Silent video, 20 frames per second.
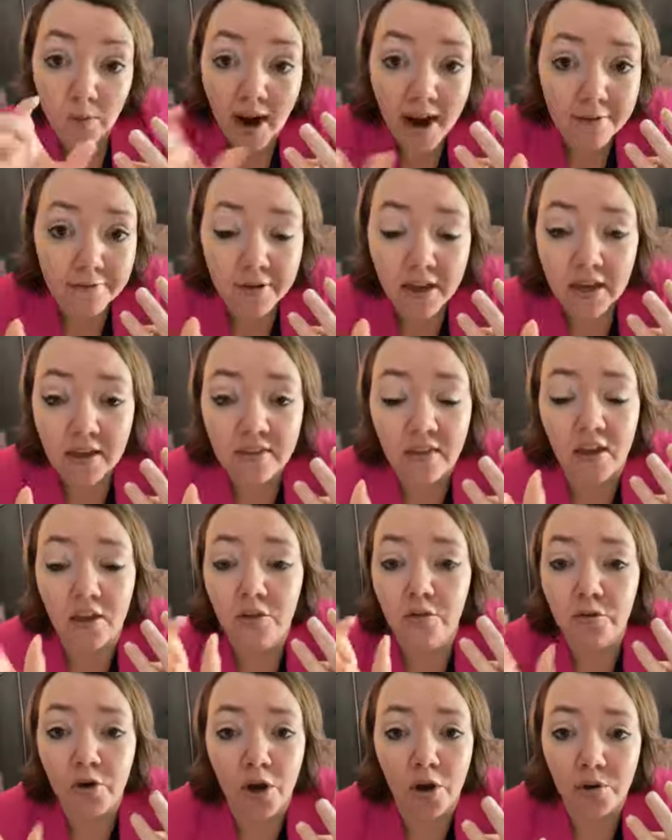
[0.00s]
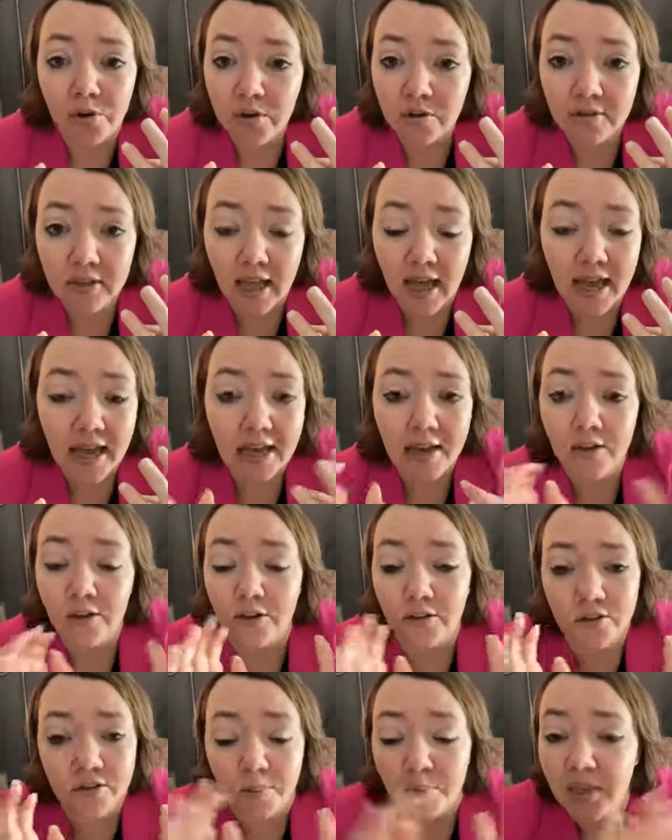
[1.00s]
graphic that you like
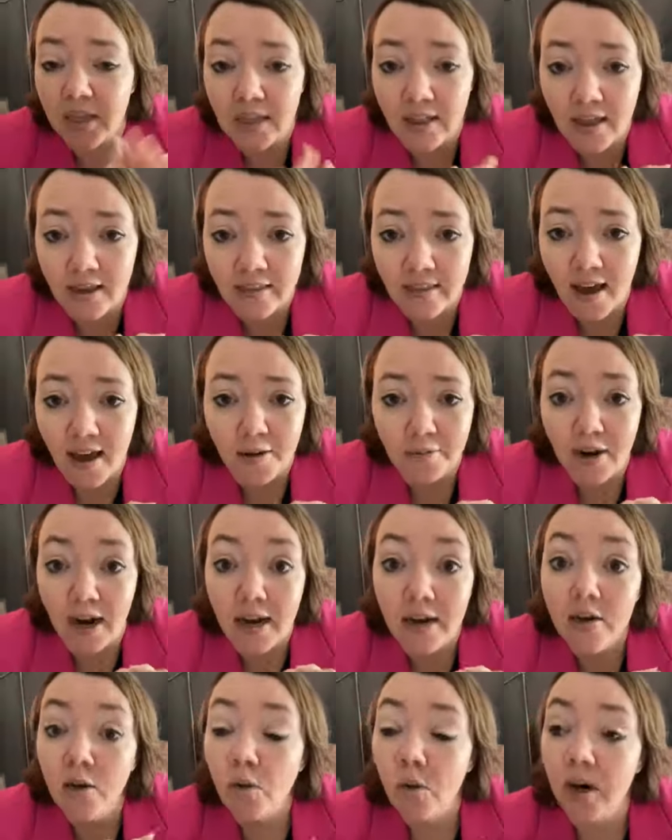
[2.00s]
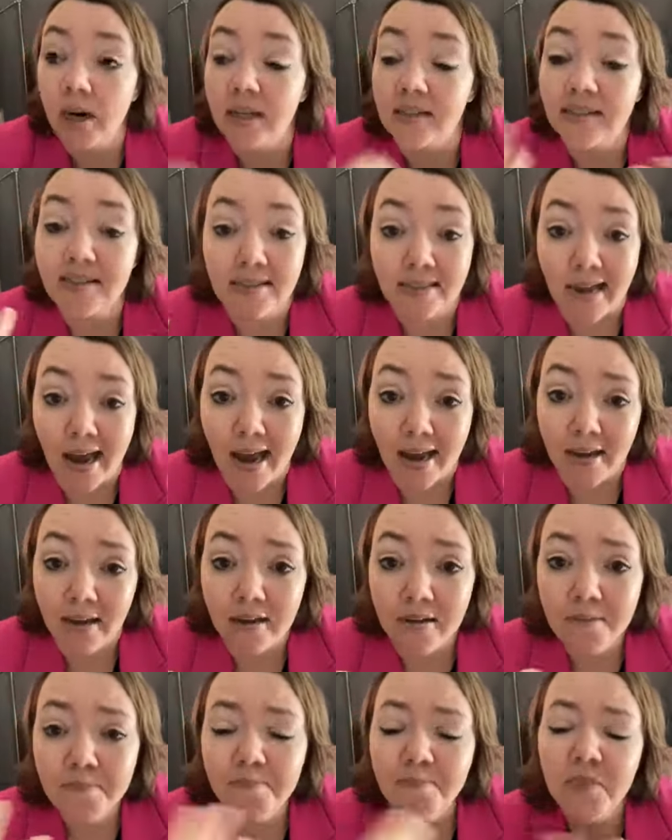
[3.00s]
or something like that, right? Or a
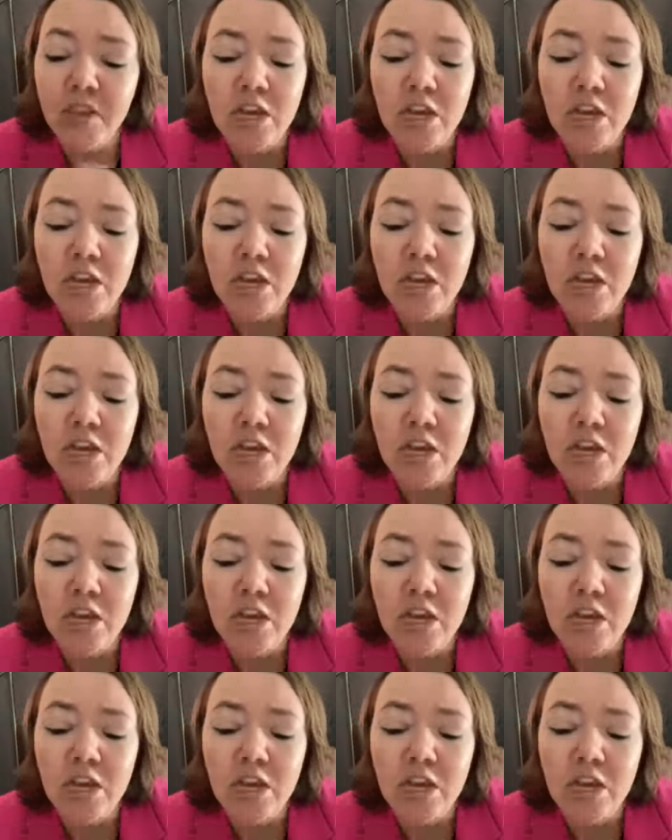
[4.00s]
style.